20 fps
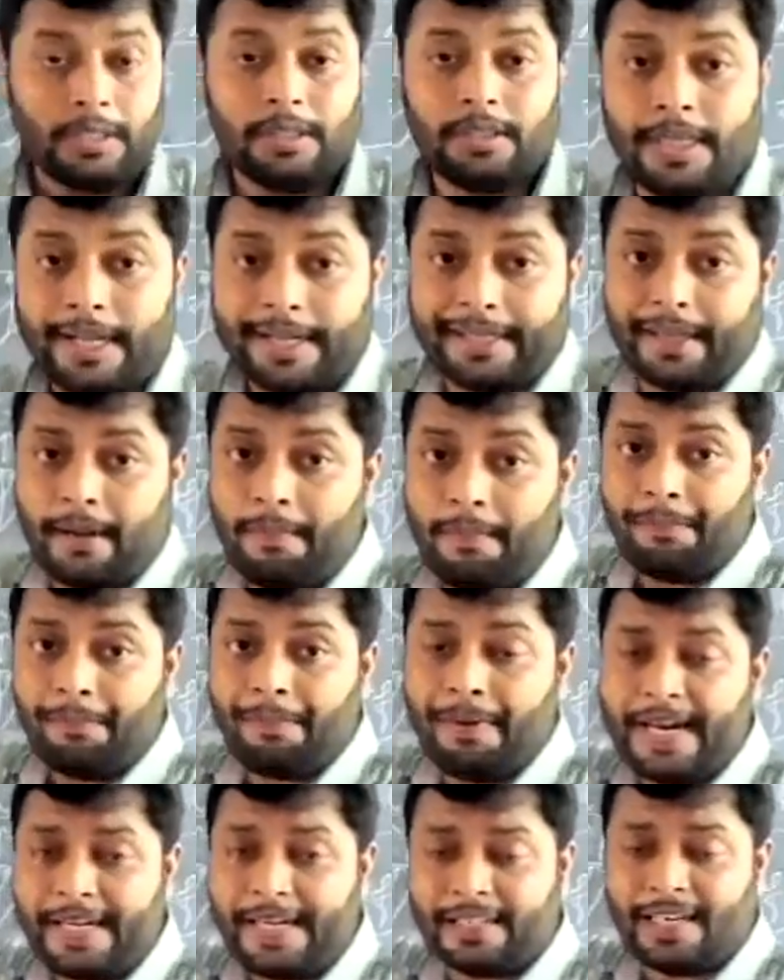The
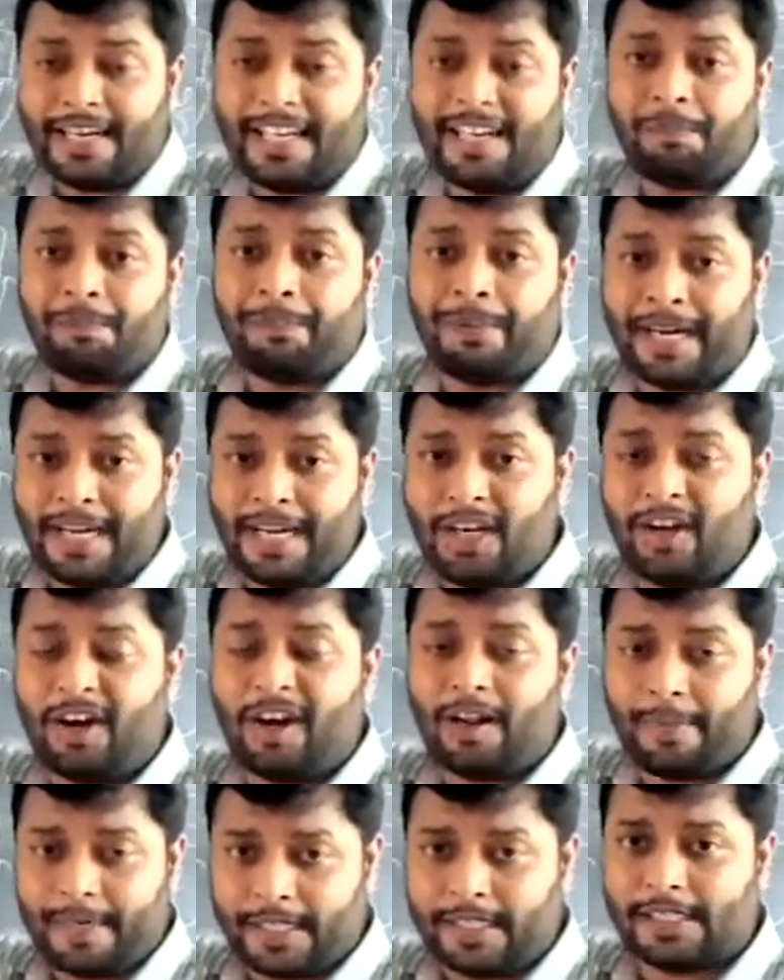completely filled
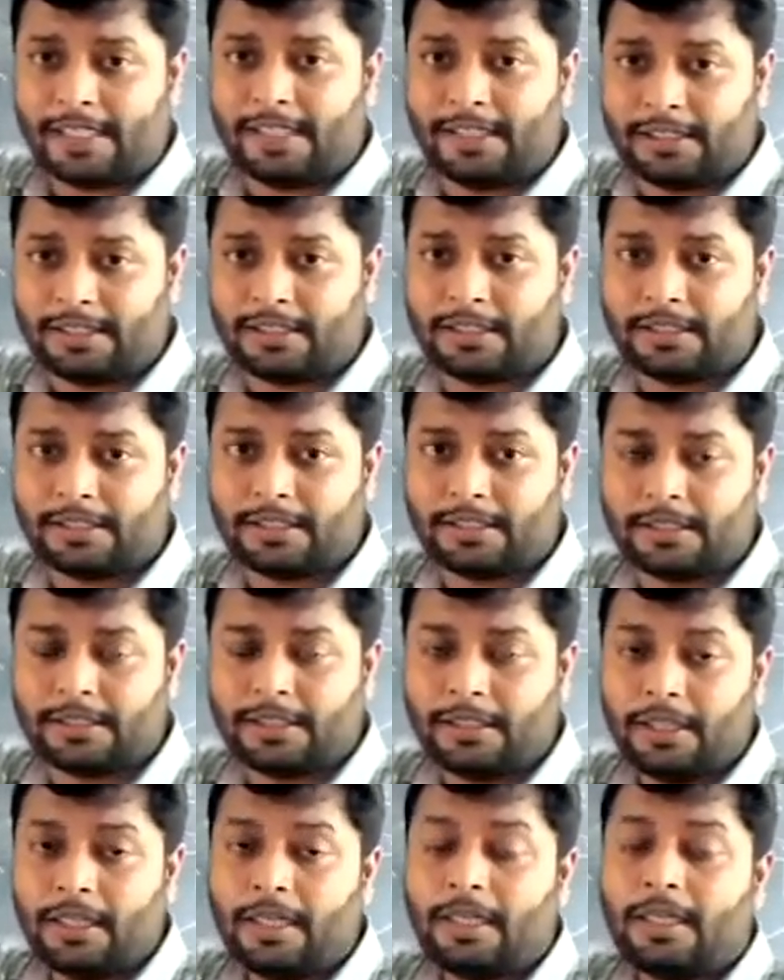orbitals,
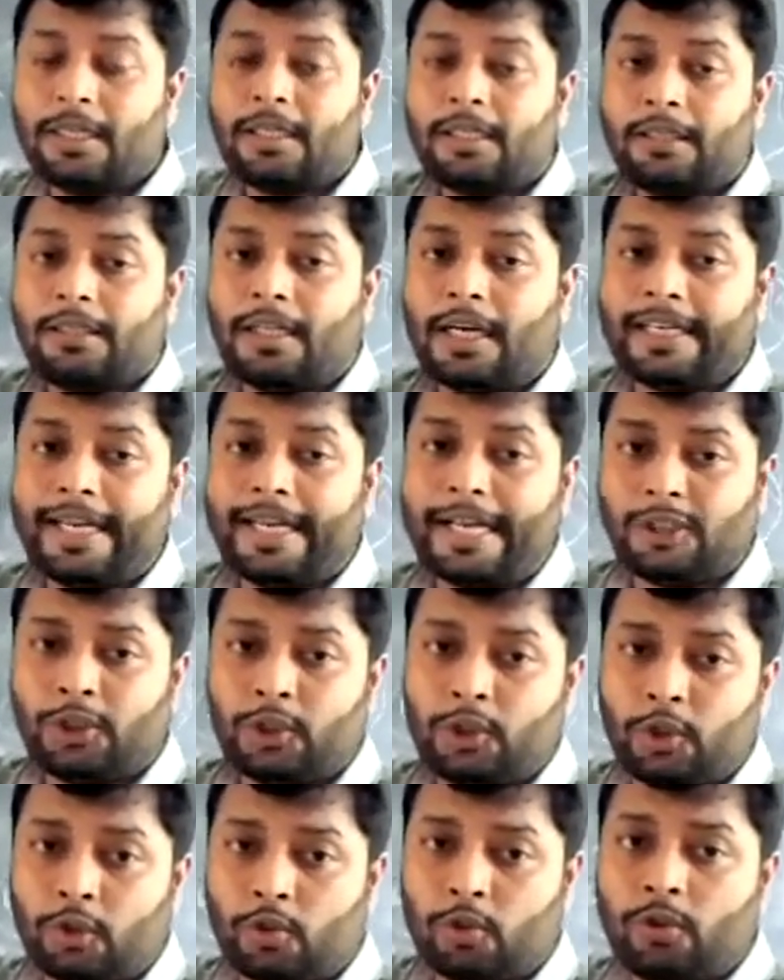the
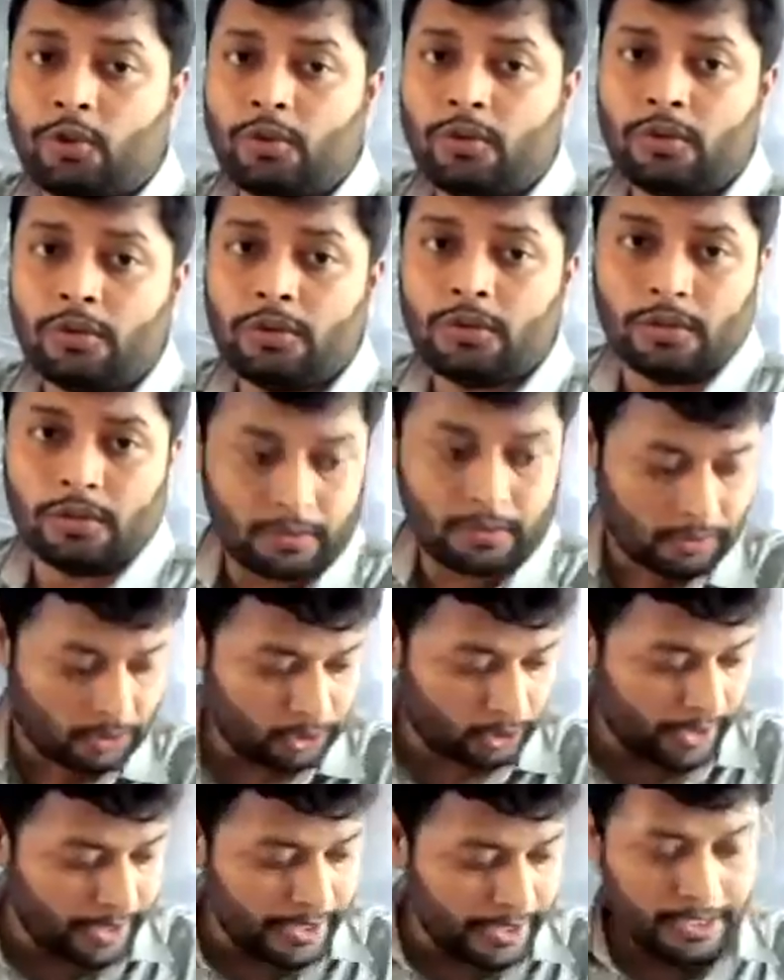S2,
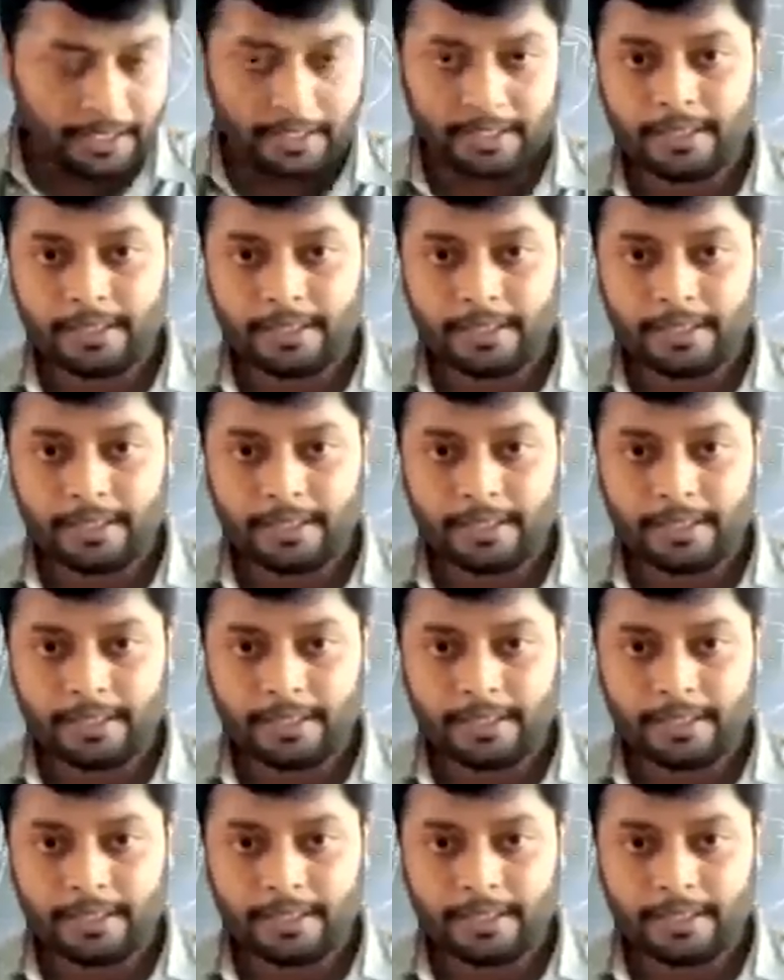sorry,